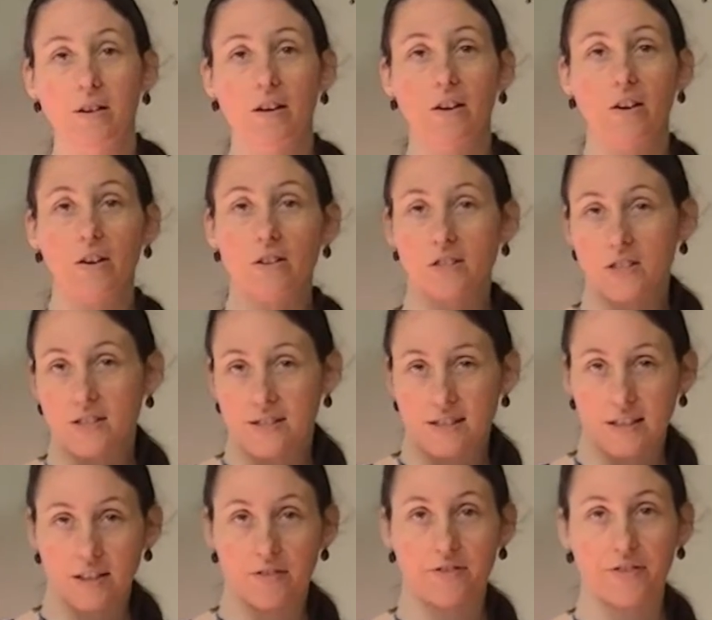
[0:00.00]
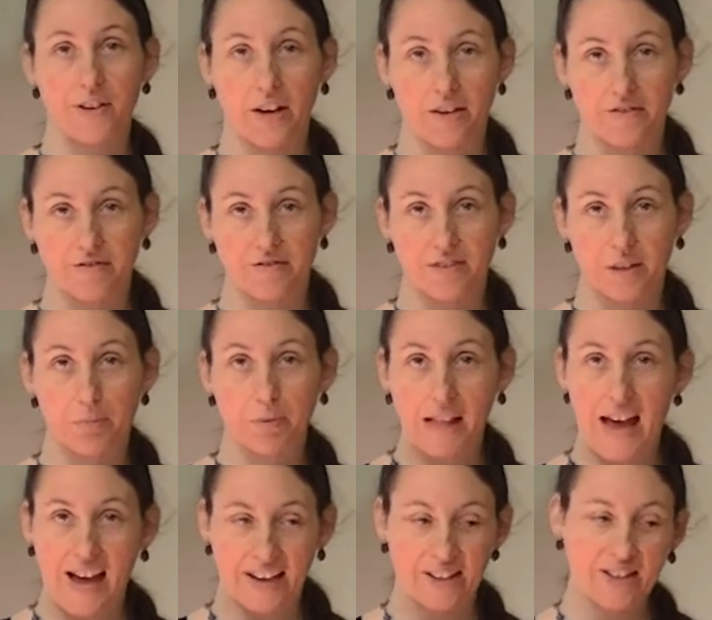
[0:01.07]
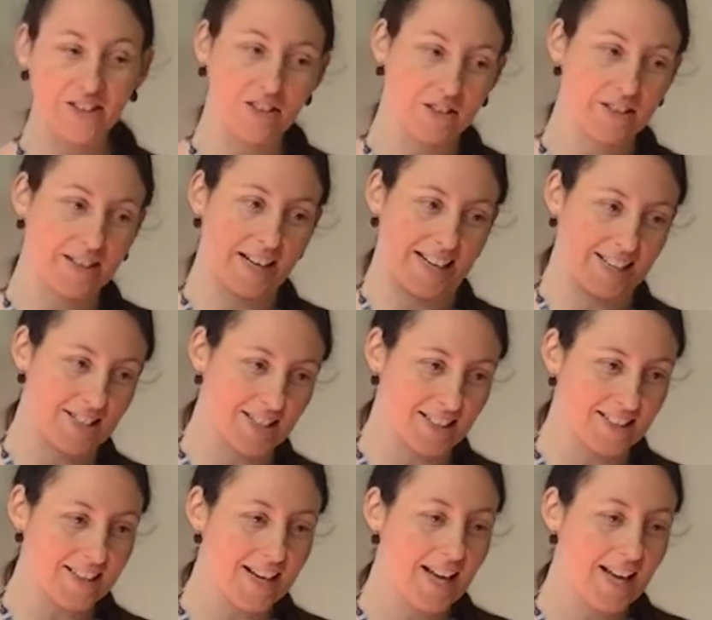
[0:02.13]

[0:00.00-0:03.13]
urgency of the bladder, urination,